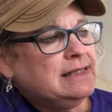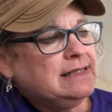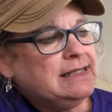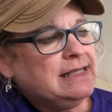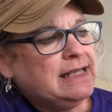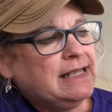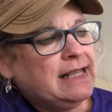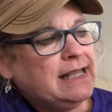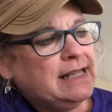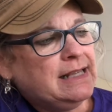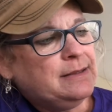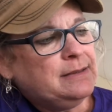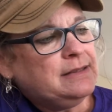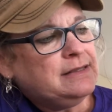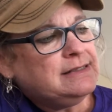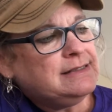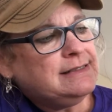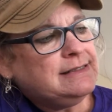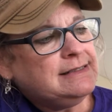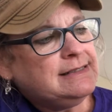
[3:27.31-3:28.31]
The
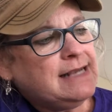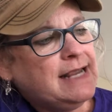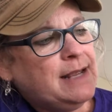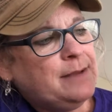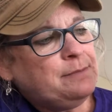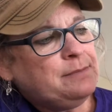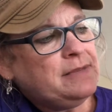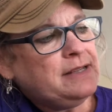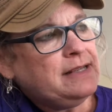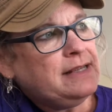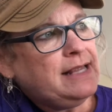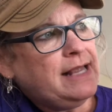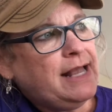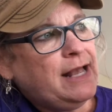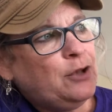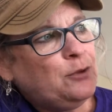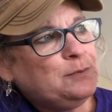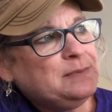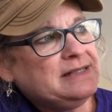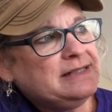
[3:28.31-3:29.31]
stem
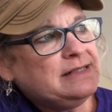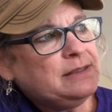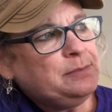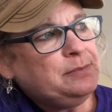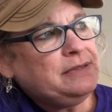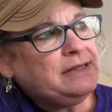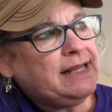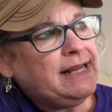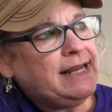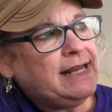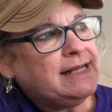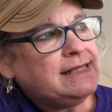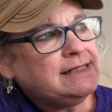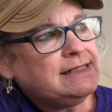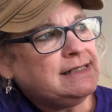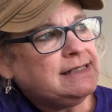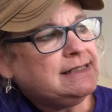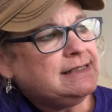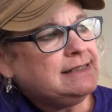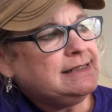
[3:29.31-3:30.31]
helps the
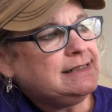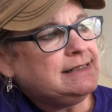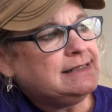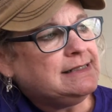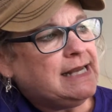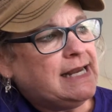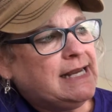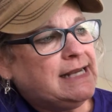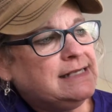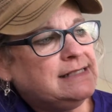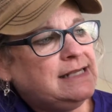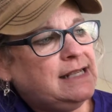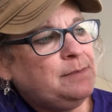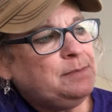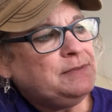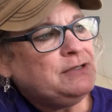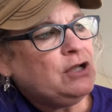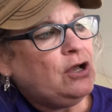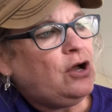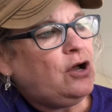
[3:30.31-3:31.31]
plant stand
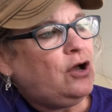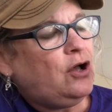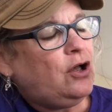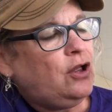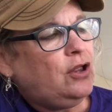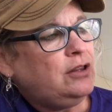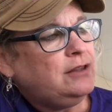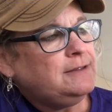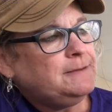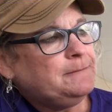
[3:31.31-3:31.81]
up tall.